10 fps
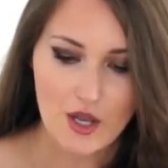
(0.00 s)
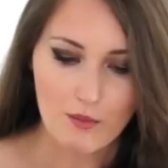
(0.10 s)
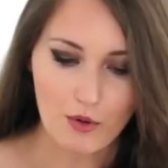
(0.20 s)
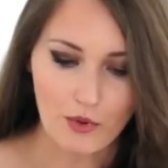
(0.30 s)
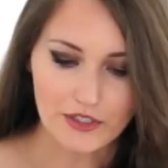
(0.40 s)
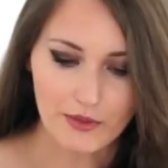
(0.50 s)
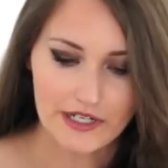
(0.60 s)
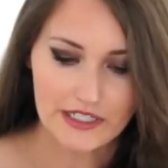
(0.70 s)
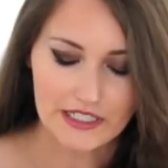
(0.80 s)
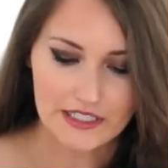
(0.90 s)
but what do
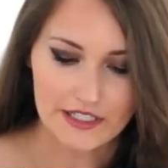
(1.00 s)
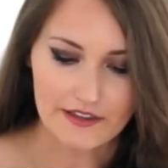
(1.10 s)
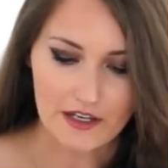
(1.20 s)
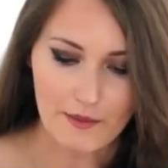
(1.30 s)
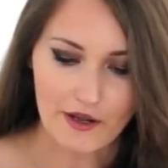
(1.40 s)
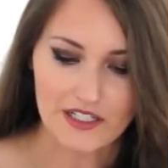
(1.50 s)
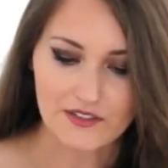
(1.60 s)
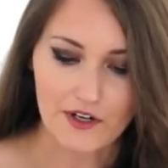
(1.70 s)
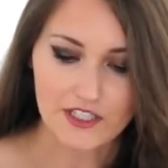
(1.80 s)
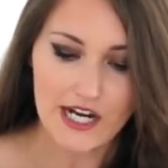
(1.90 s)
I need to think about as
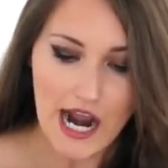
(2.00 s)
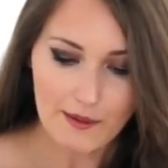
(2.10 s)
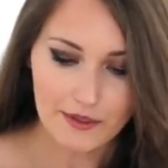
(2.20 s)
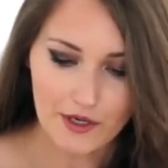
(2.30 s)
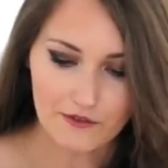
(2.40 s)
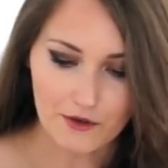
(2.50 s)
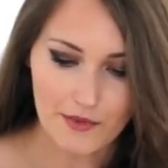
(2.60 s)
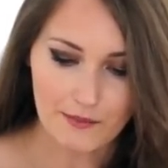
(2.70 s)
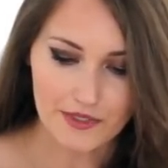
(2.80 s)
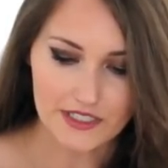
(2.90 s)
far as copyright for
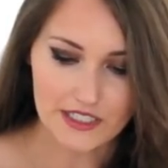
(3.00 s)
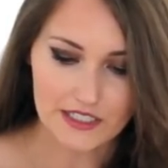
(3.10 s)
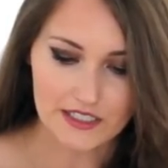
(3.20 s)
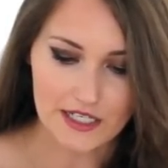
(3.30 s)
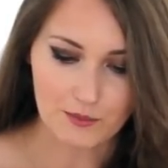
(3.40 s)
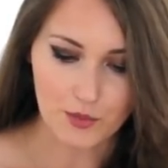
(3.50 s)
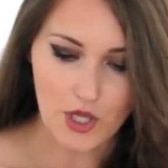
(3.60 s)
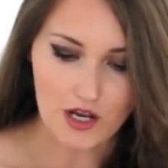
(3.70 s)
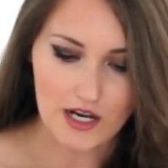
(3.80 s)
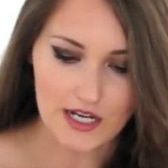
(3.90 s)
my business and
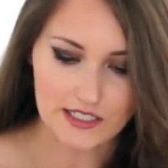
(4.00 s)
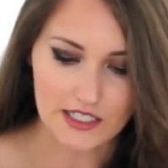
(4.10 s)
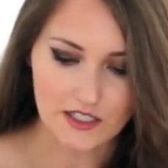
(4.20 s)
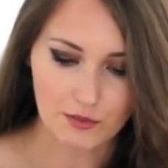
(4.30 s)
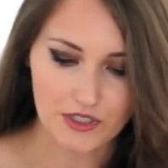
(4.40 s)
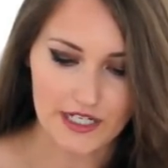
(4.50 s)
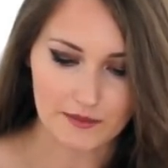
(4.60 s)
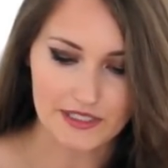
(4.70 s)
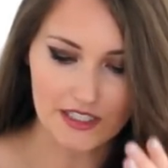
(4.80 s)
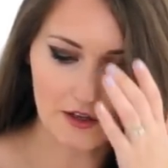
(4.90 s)
blog content to protect
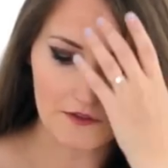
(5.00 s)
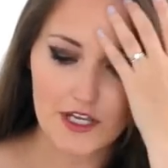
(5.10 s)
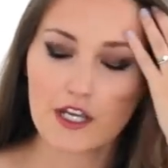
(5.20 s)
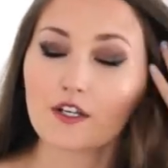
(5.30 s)
myself?